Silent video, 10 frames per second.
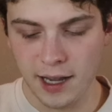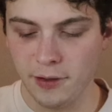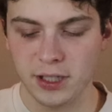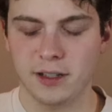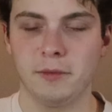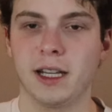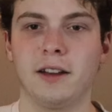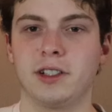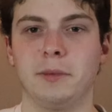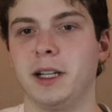this comes out
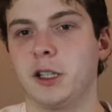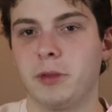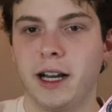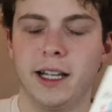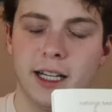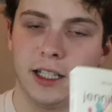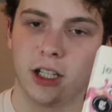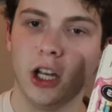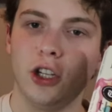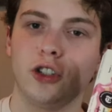of somebody's brain. It
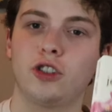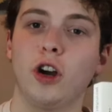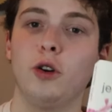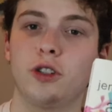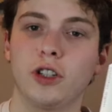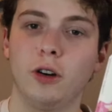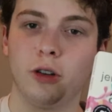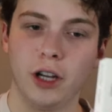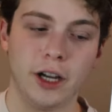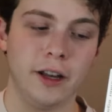is so
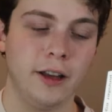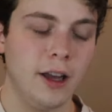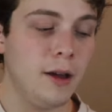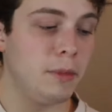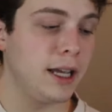good. But